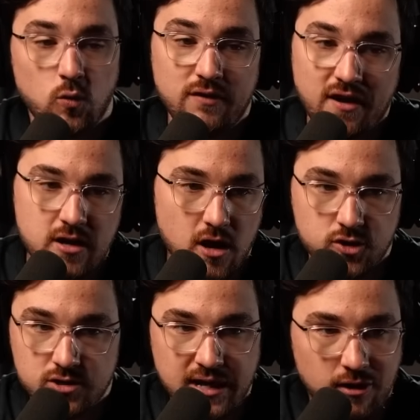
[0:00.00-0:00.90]
We've had
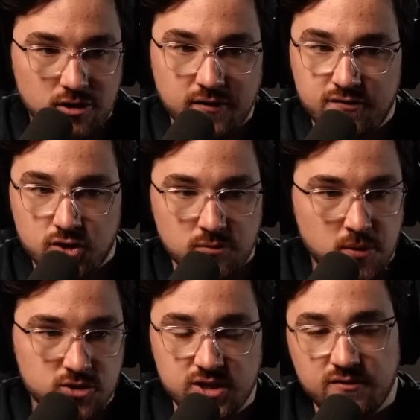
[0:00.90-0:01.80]
other narrative
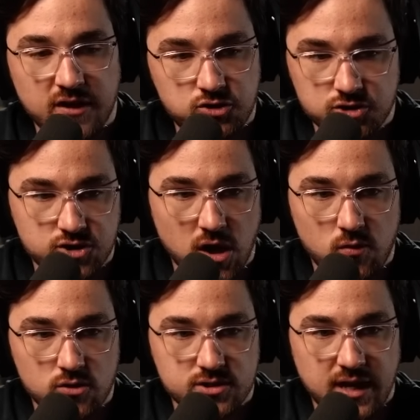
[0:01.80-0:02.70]
third-person adventure Star
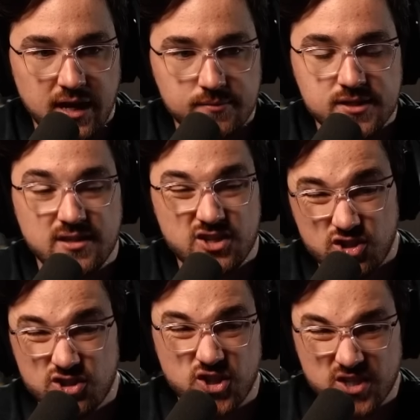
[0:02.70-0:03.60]
Wars games. This
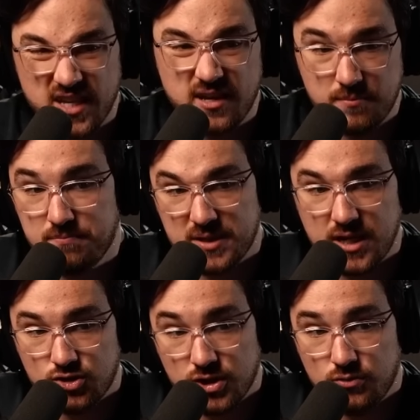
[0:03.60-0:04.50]
just looks like a
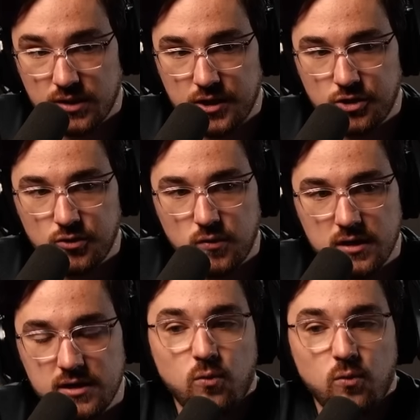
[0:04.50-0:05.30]
potentially really good one.